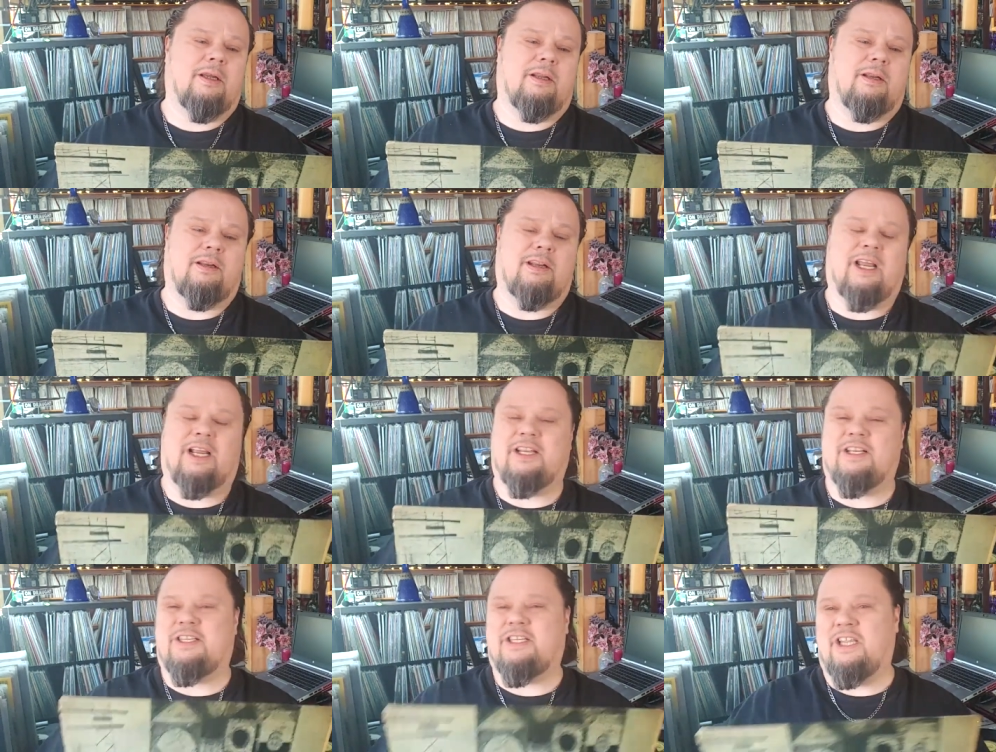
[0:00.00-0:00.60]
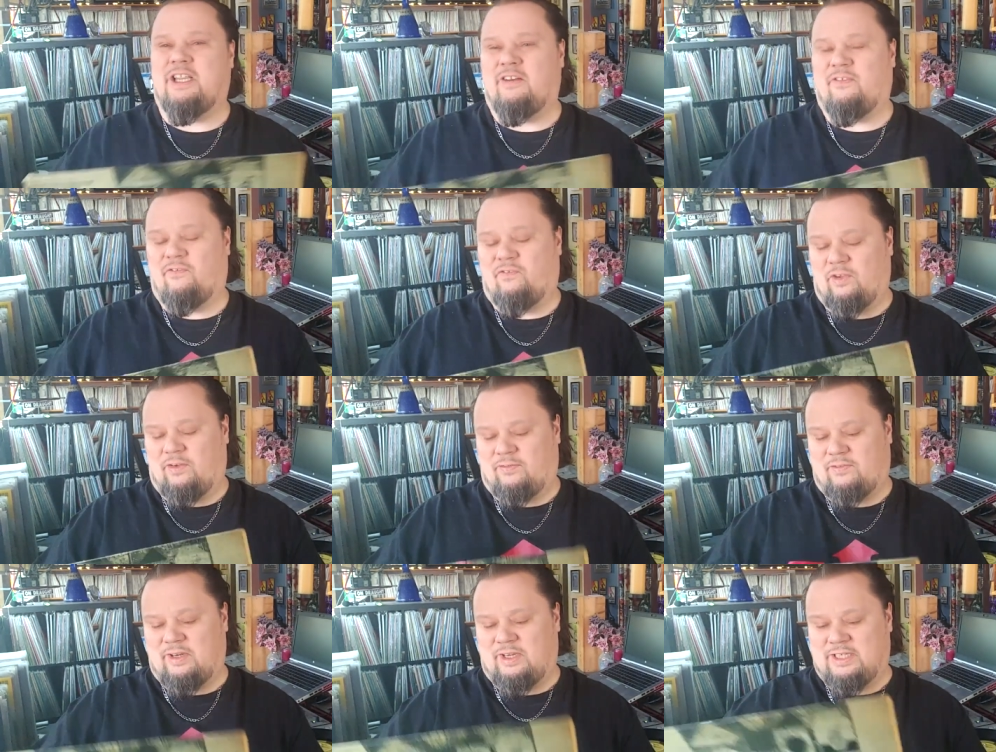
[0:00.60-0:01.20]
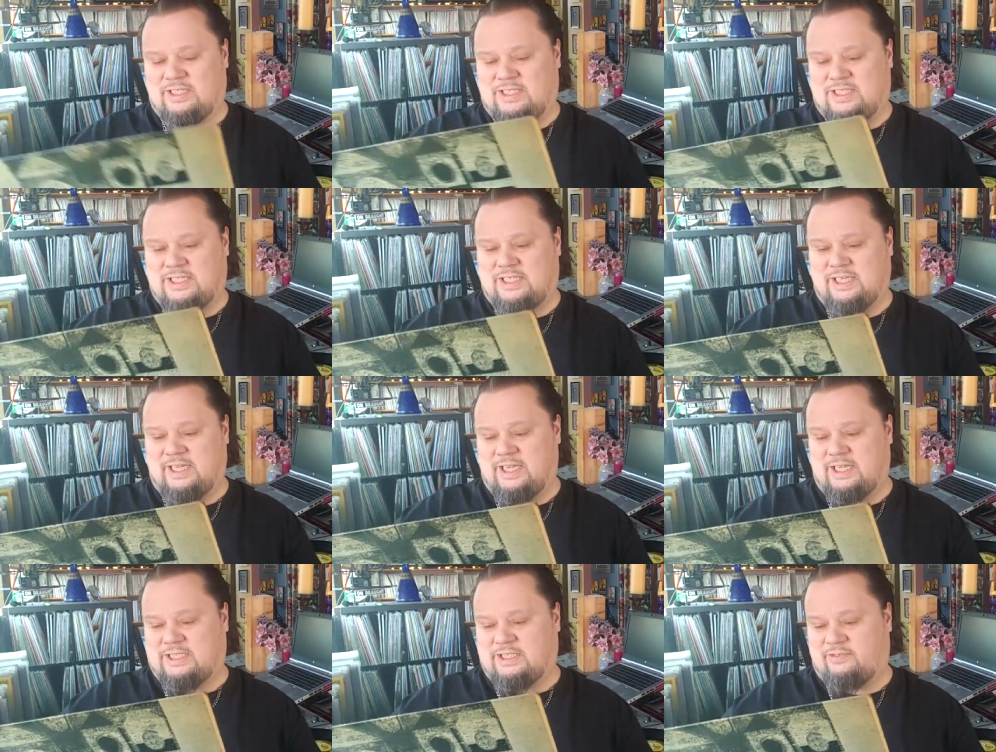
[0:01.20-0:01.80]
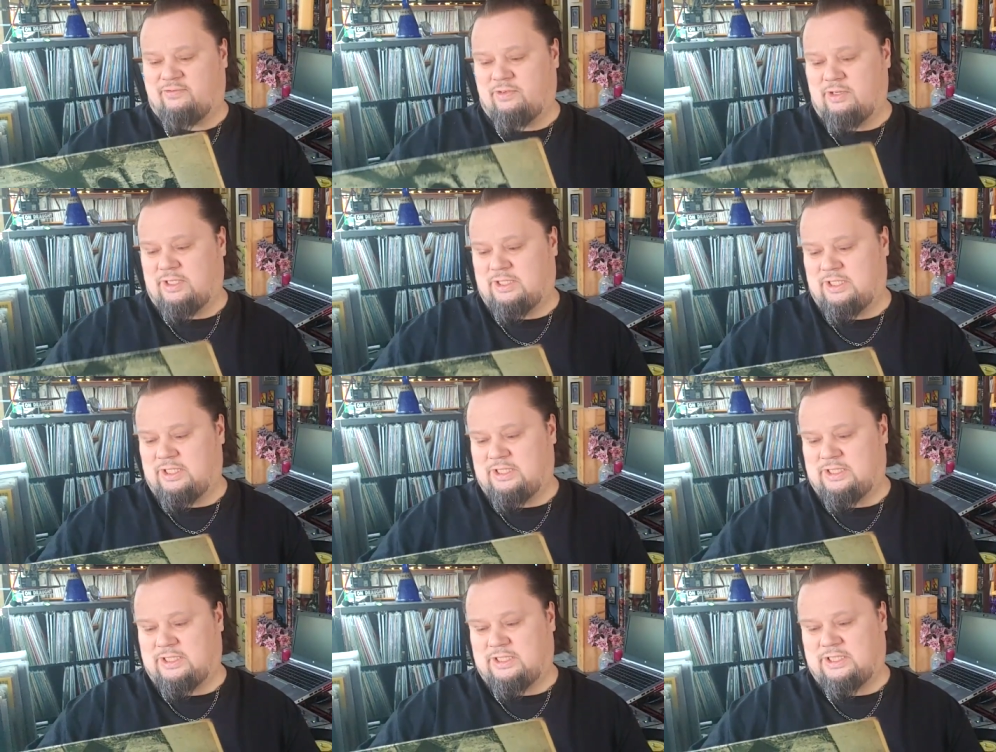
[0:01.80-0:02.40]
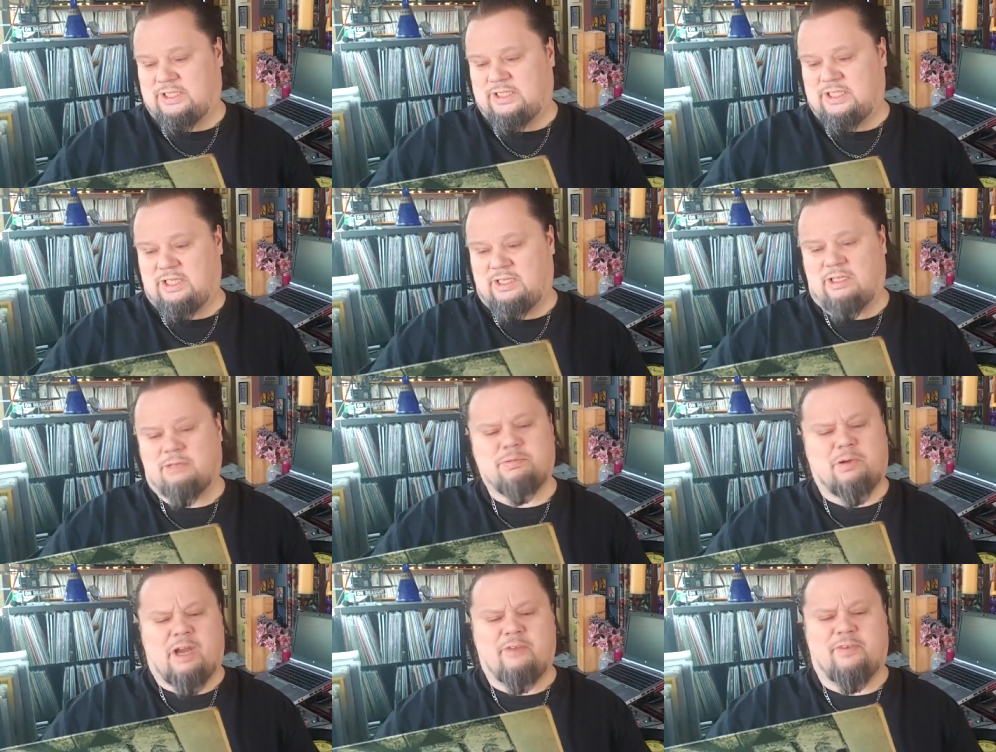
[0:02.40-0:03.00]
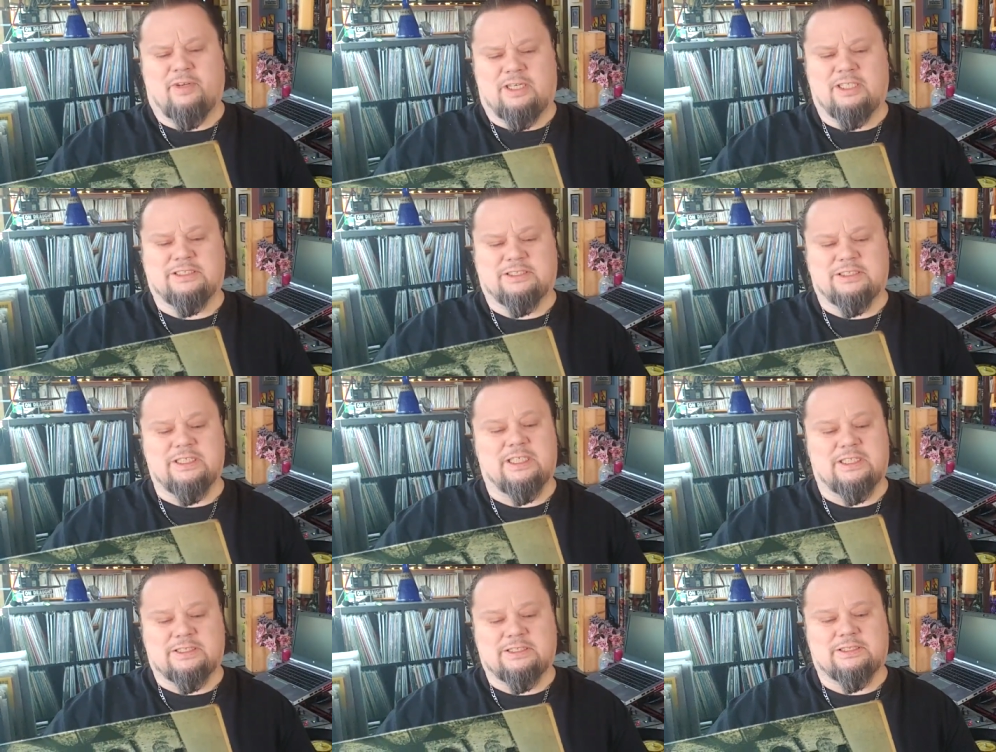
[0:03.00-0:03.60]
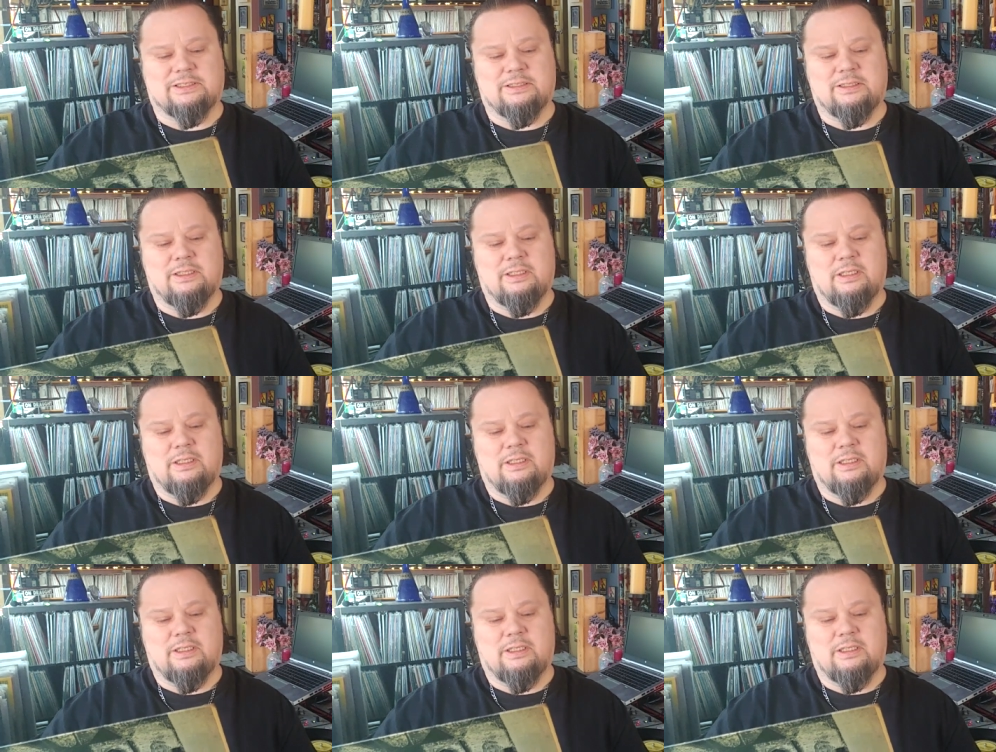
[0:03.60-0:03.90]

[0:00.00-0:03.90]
1956, 56. That's probably 56.